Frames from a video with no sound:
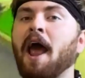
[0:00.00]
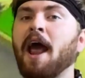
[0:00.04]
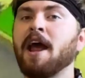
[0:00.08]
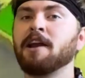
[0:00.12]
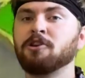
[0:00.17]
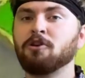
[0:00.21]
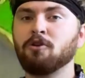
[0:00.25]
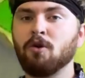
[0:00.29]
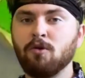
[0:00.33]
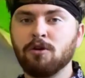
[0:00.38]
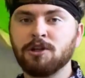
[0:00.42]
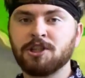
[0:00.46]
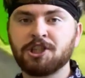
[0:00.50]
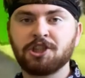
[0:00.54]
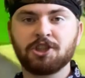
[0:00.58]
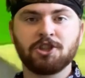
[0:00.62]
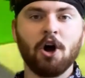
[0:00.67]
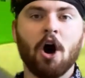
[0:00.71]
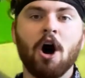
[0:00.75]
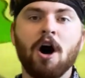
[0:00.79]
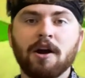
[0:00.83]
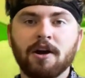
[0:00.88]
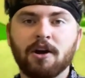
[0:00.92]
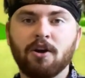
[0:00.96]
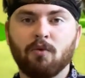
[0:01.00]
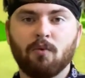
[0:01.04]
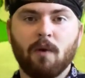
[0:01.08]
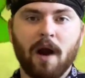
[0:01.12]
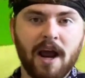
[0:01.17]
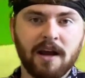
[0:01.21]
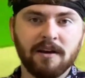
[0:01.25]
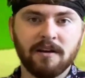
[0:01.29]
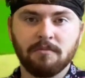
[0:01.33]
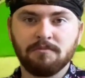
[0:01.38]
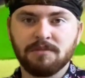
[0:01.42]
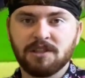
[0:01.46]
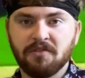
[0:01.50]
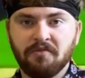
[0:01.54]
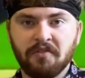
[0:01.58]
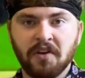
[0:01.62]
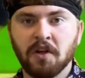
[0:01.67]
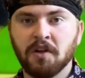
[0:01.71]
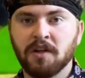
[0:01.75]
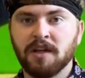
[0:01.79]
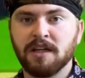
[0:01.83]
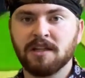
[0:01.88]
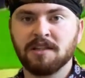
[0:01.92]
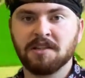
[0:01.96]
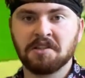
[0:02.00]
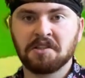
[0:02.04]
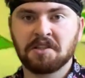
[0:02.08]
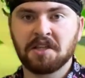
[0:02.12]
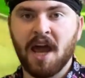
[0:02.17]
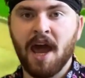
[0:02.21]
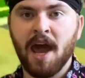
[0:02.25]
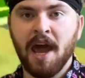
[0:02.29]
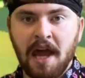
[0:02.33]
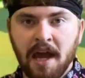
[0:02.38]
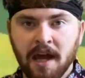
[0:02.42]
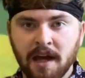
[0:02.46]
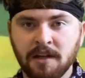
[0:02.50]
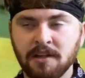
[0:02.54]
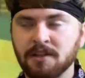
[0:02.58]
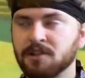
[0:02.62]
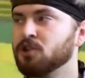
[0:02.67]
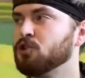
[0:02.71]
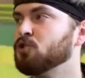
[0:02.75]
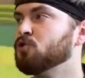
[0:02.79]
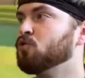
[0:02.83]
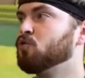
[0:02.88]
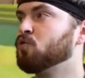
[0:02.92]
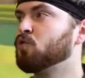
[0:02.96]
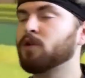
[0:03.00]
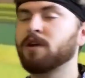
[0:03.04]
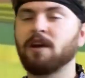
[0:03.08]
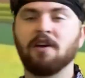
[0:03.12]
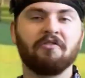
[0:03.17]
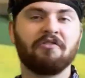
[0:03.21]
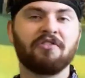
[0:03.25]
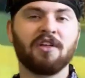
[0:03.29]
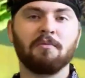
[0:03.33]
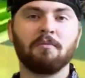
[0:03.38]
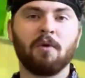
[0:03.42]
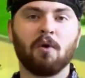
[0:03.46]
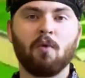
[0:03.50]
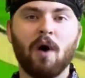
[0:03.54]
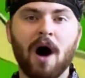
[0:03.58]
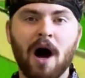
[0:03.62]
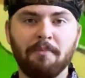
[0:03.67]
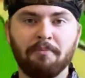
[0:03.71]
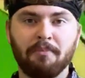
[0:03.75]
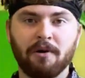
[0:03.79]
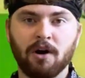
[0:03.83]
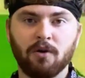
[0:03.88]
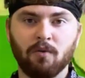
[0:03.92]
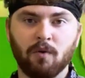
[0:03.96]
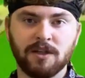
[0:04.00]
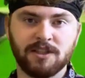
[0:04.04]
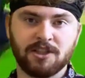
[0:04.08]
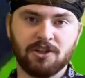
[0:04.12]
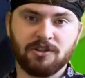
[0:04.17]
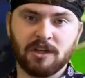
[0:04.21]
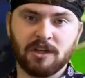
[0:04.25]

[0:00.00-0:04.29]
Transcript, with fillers: and you stalk random civilians and you give them a Whopper once you're